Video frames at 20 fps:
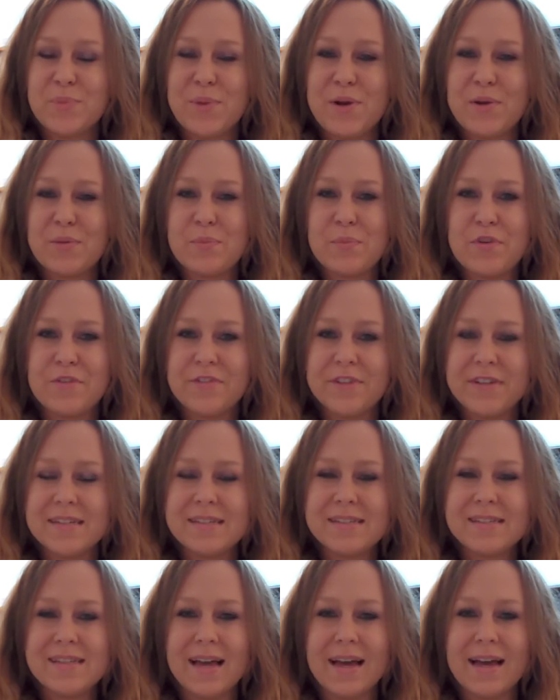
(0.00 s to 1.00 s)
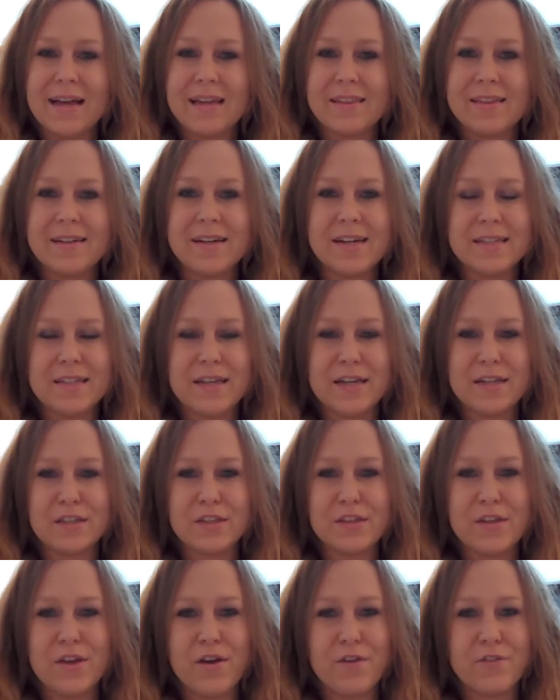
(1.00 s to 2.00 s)
Raider movies. I think I
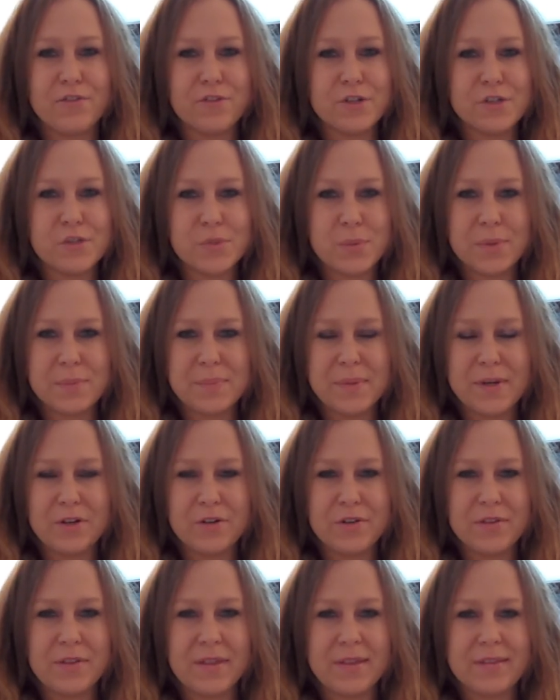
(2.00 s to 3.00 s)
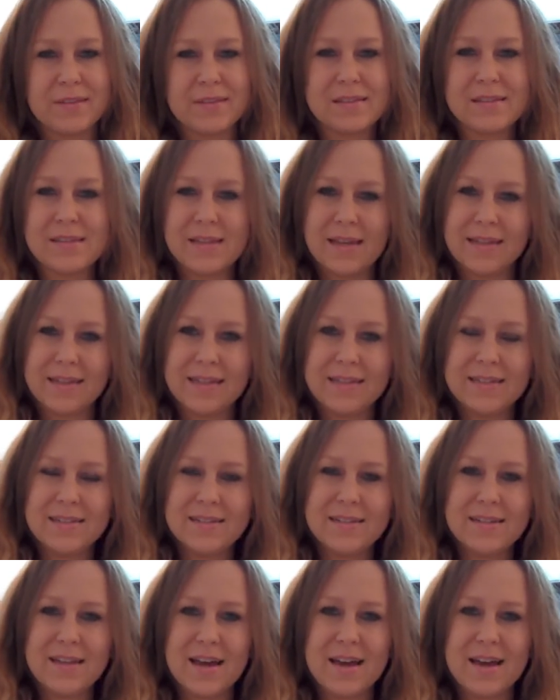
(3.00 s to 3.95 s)
liked the first one better than the second.